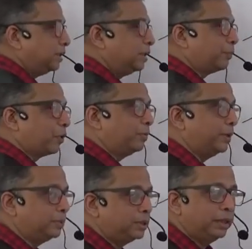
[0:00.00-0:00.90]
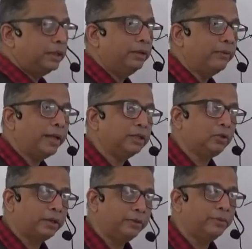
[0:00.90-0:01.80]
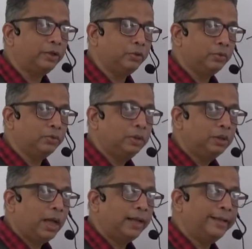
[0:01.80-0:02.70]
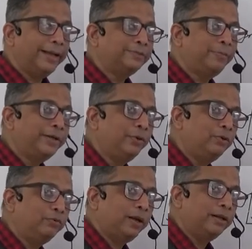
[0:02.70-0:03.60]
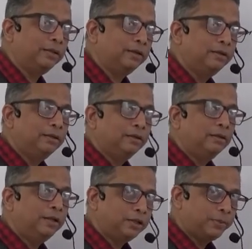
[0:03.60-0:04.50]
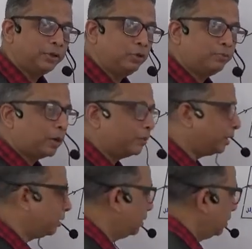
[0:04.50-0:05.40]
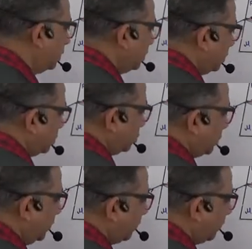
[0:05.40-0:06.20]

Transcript: in the problems, dy is not given to you and they expect you to find the dispersive power. So dy